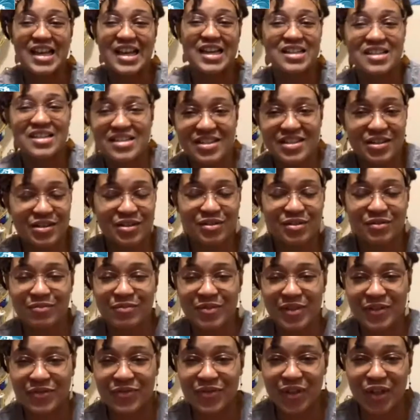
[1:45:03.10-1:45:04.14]
Edda's gonna
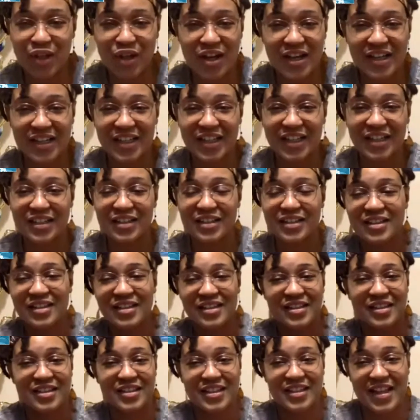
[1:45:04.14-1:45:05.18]
be vlogging,
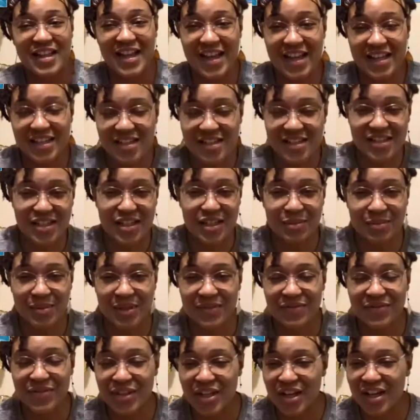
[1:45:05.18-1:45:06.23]
Edna's gonna
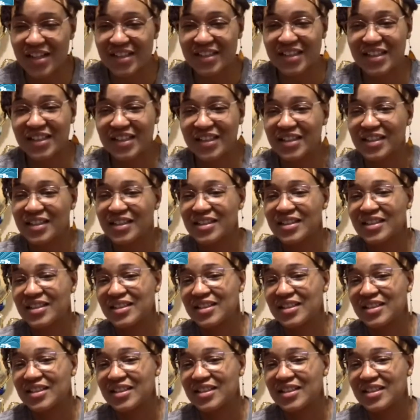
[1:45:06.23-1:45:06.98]
be vlogging,